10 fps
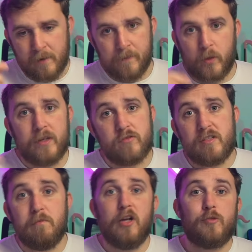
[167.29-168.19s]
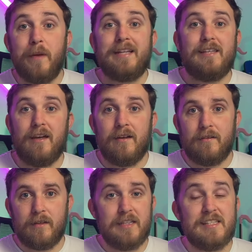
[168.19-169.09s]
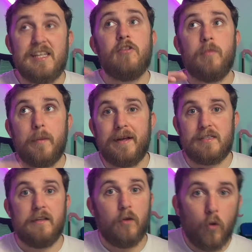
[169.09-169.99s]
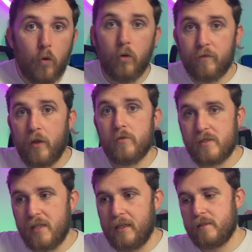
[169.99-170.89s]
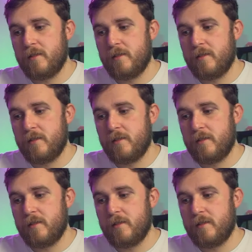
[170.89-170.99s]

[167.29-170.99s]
The Quest 3 is much better, considerably better than all of those things.